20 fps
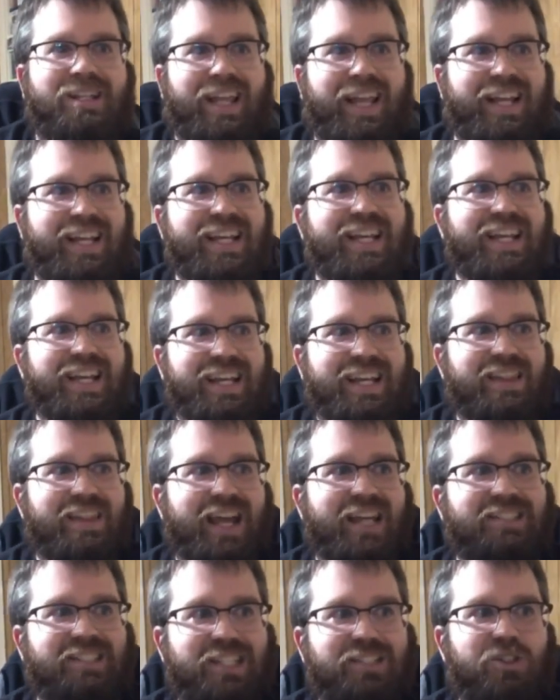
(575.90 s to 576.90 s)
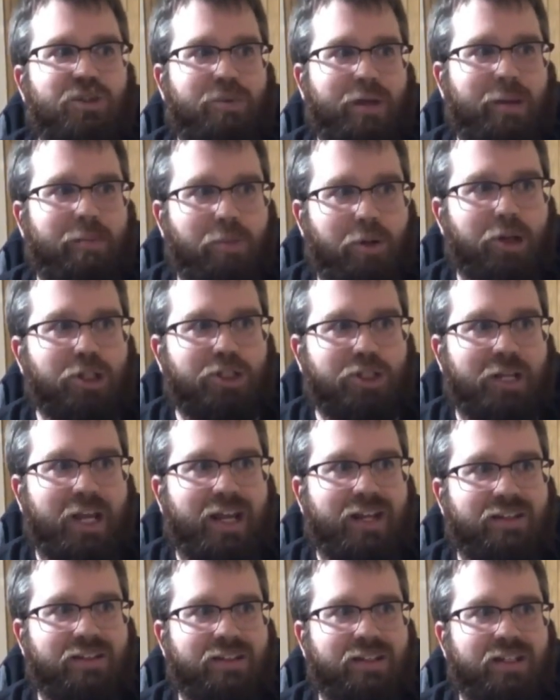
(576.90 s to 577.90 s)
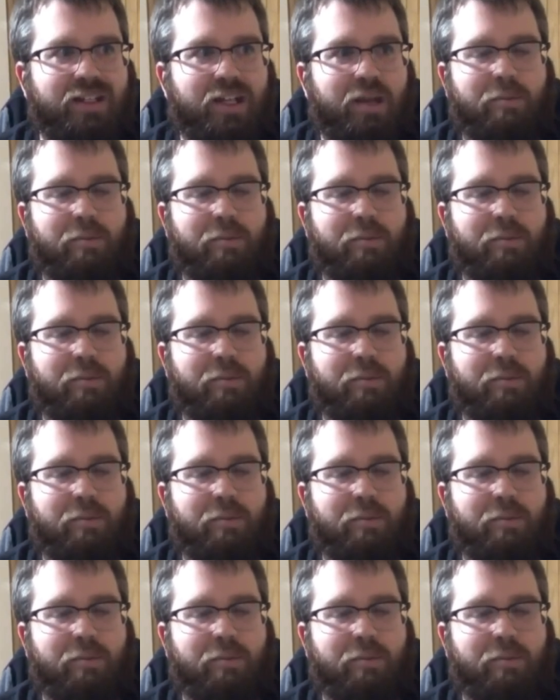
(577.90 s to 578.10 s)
like that sensor being pushed in